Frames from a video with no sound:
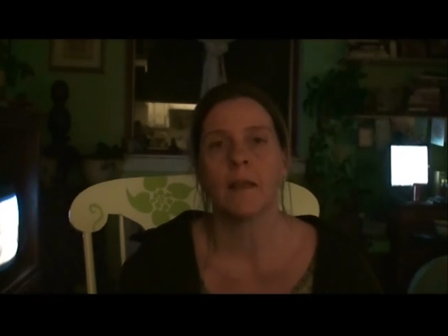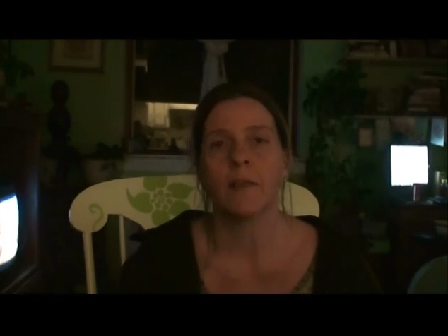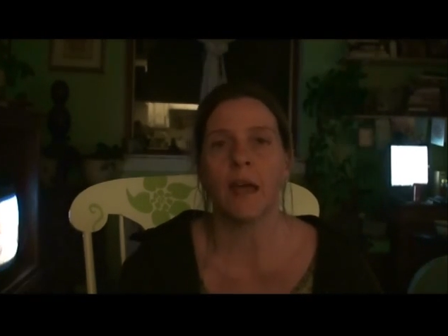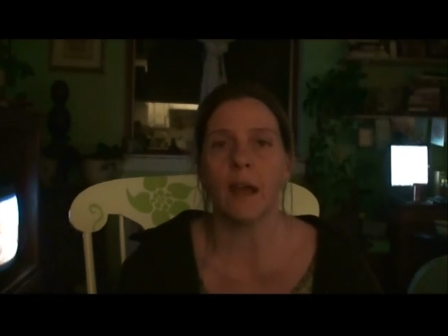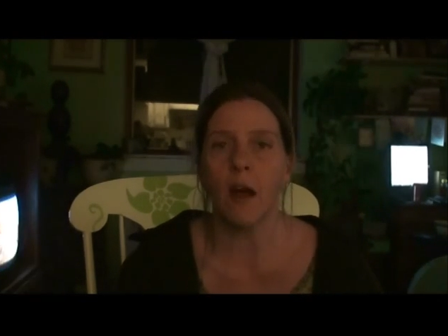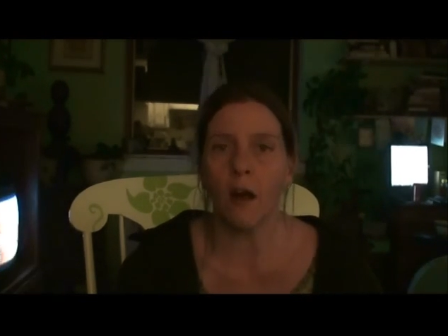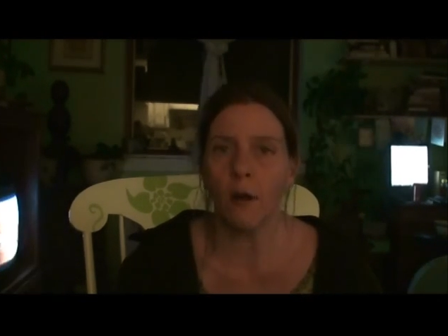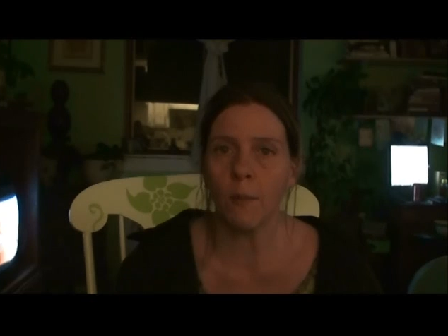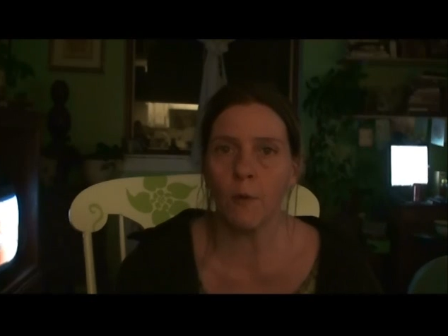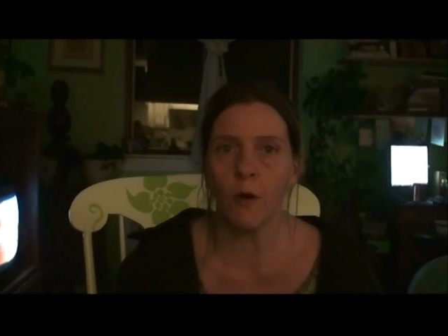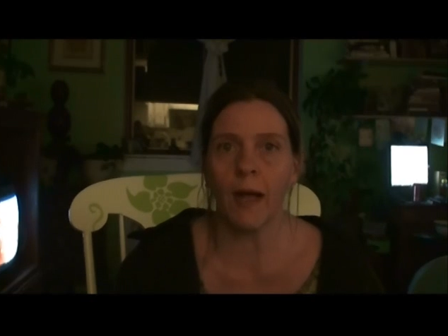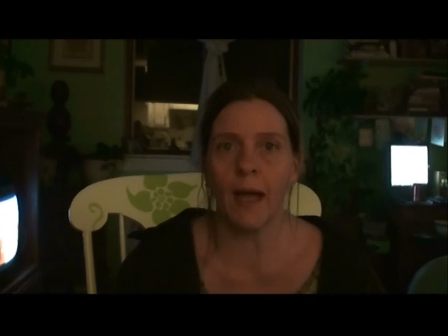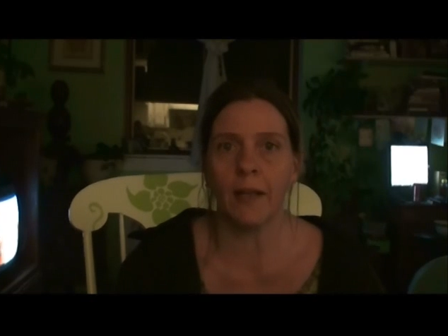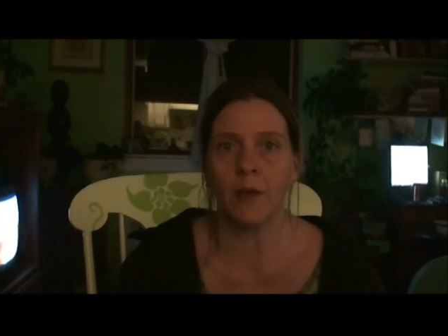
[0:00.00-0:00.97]
that are
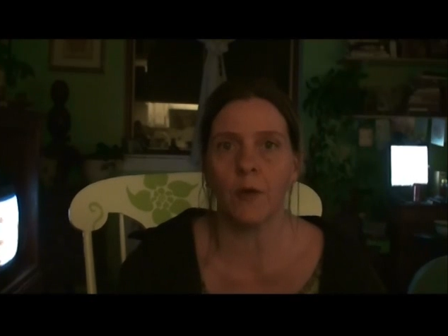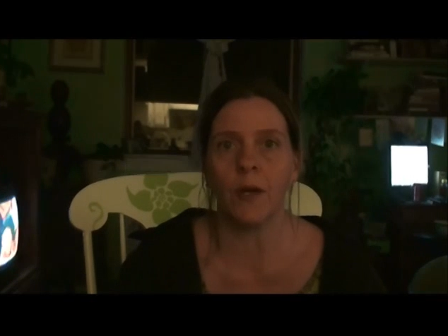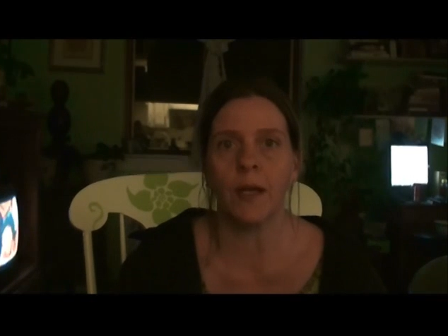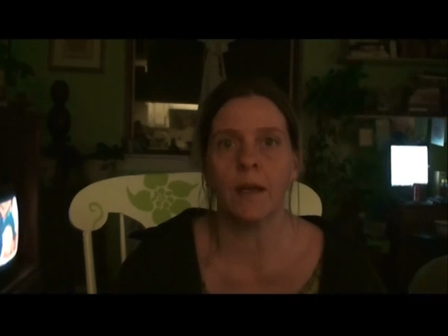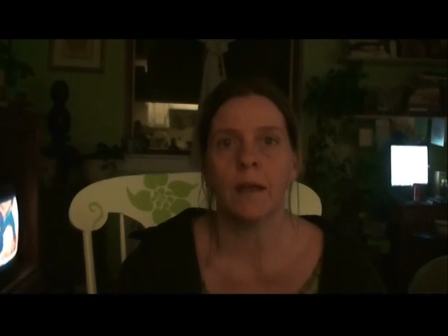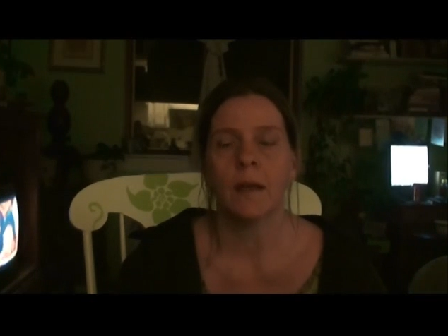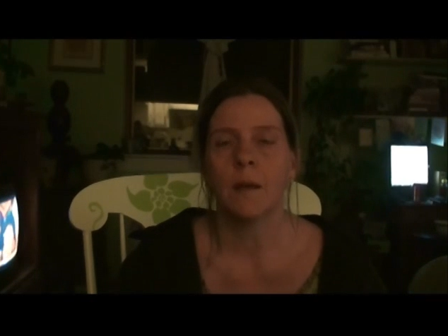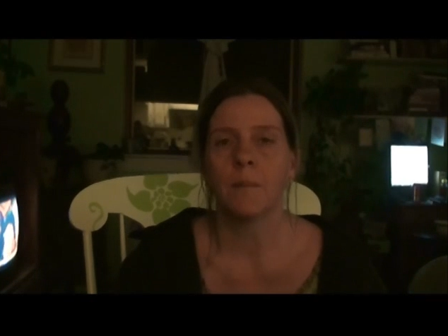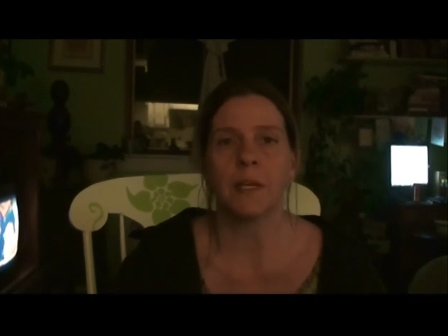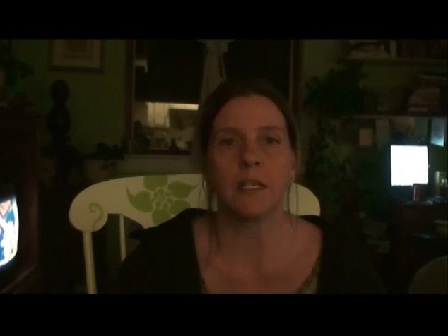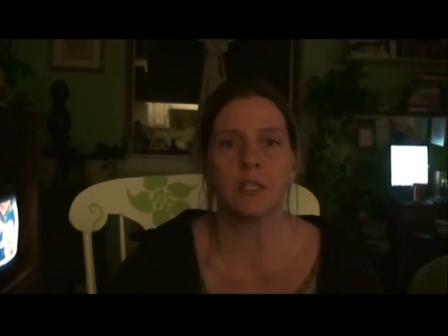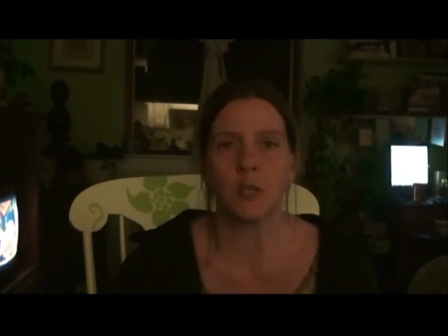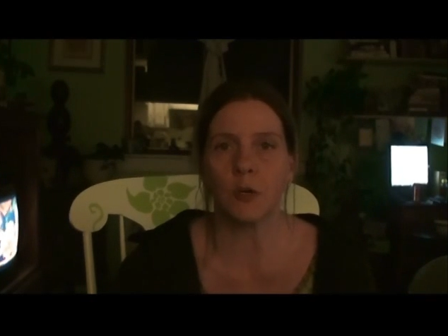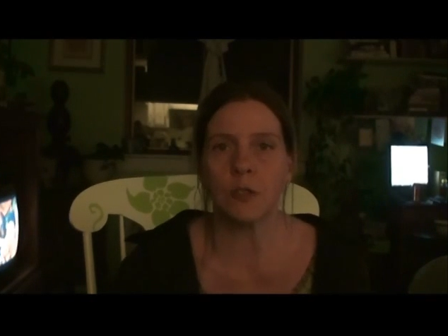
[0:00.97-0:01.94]
more accurate, but
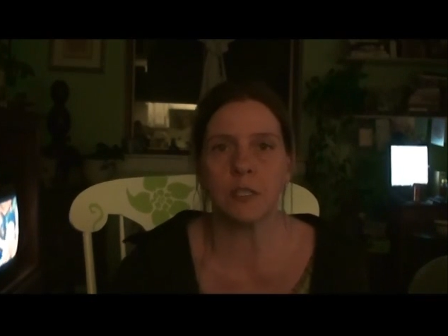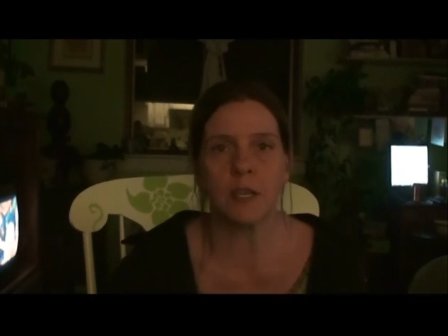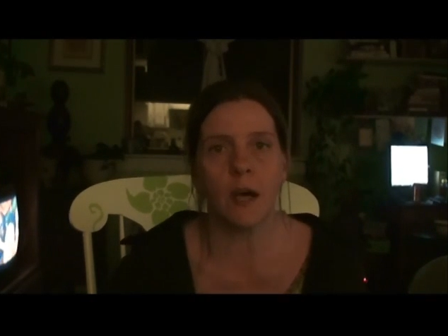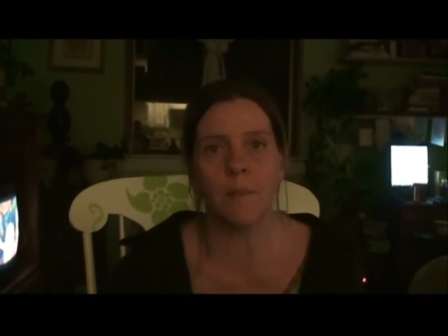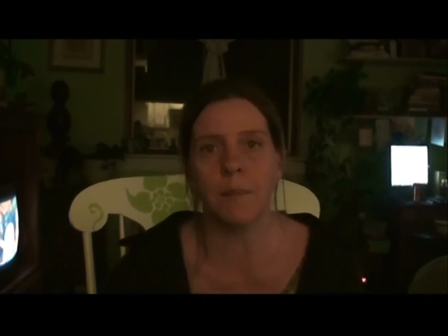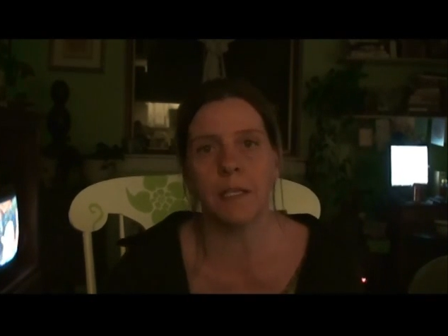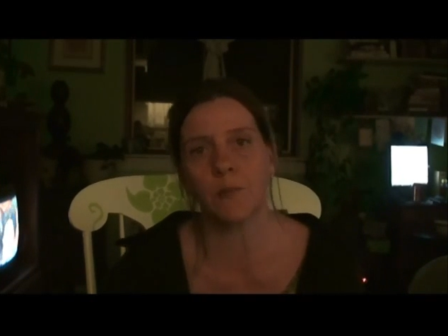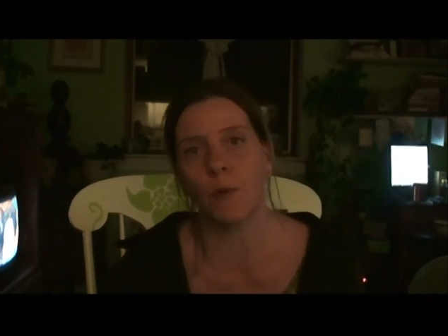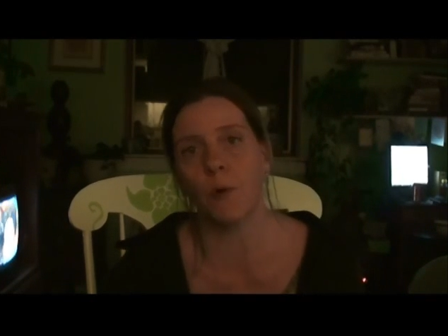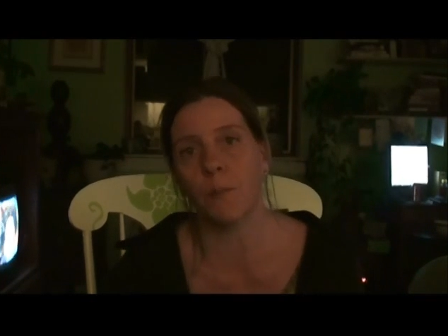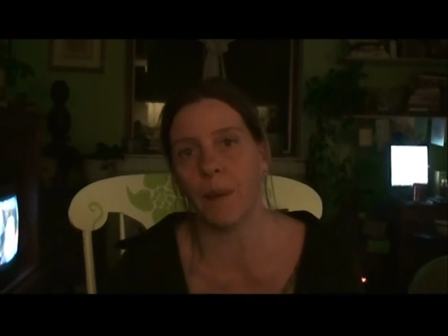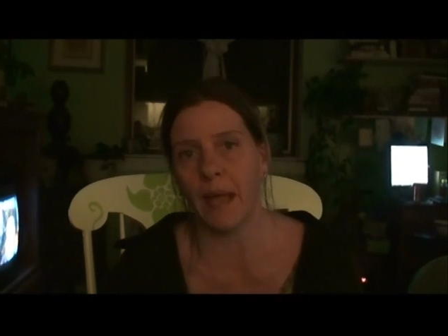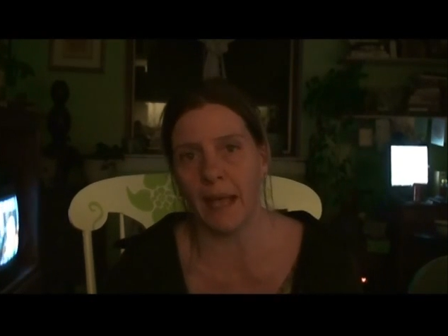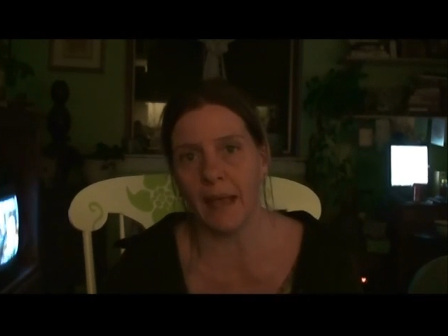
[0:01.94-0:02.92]
insurance companies
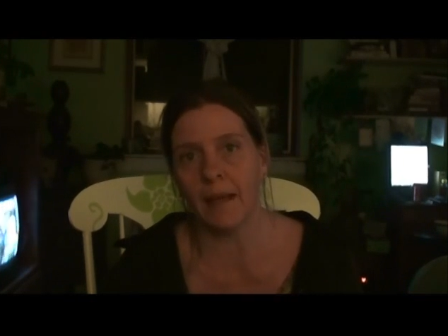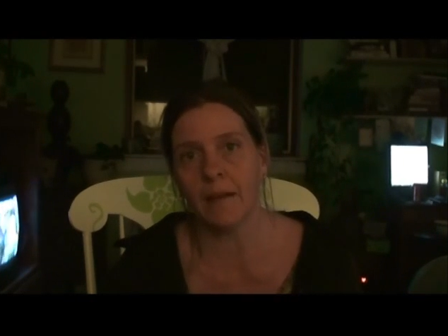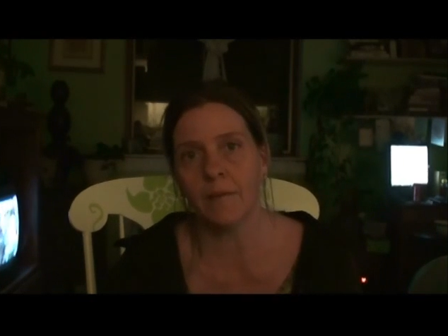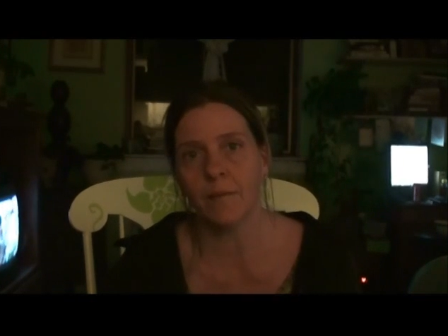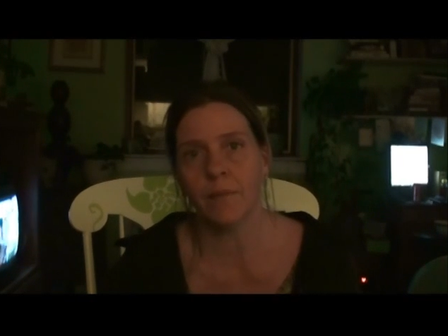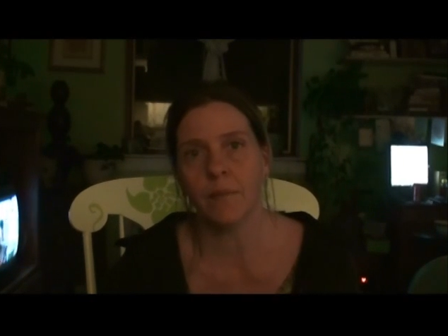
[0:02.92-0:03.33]
won't pay